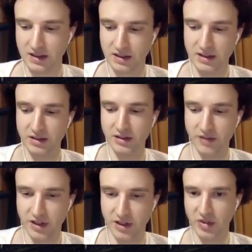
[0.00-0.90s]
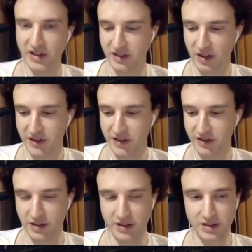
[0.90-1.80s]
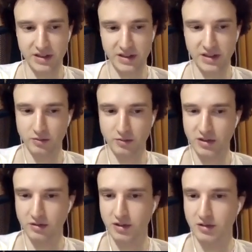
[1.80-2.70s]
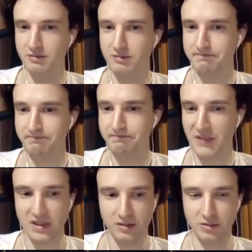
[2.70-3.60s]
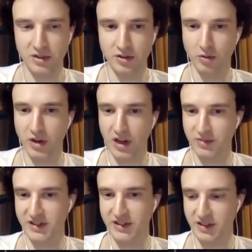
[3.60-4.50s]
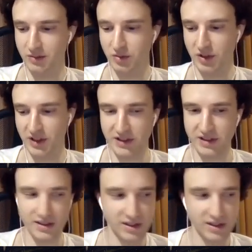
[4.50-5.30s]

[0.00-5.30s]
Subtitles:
And the very surprising answer here is that we don't know. We don't know what happens in this simple case,